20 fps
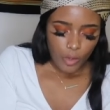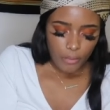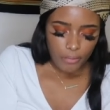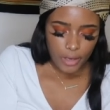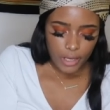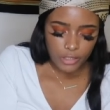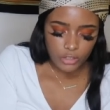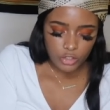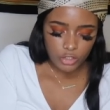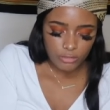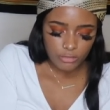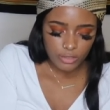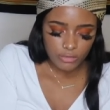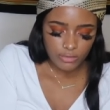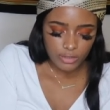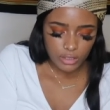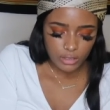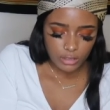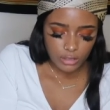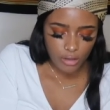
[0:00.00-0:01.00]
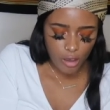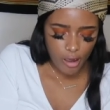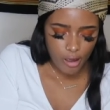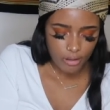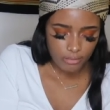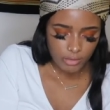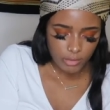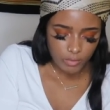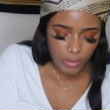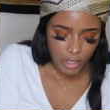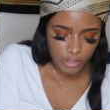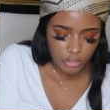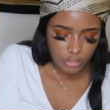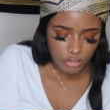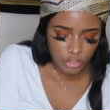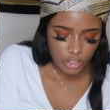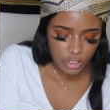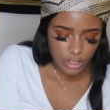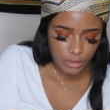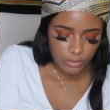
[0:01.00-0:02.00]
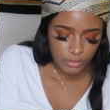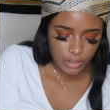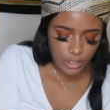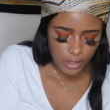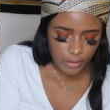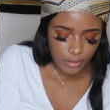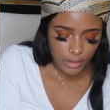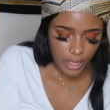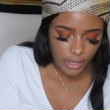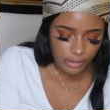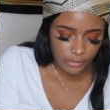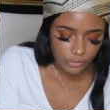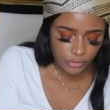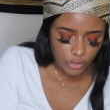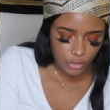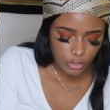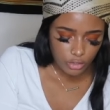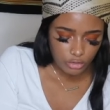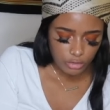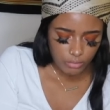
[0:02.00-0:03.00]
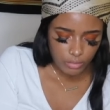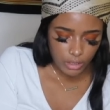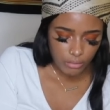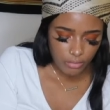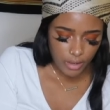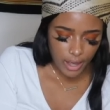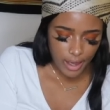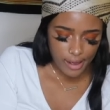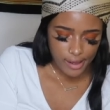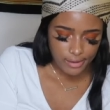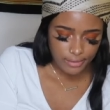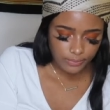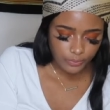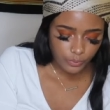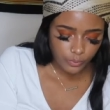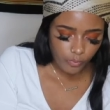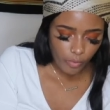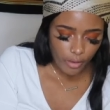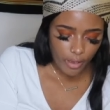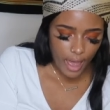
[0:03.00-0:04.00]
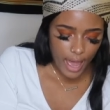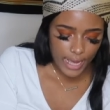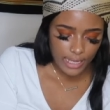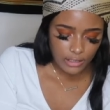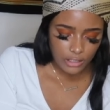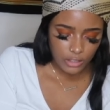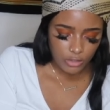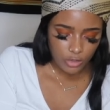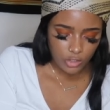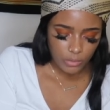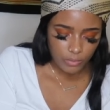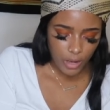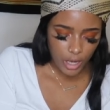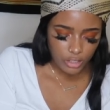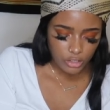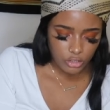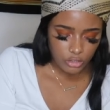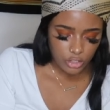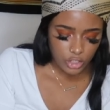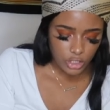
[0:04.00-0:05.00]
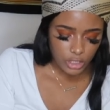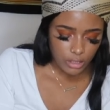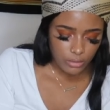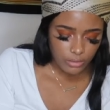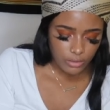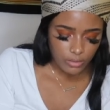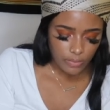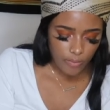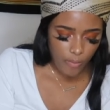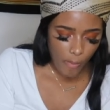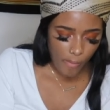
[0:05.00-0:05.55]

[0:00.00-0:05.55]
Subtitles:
But in terms of sponsorships, like those would be my ideal sponsorships.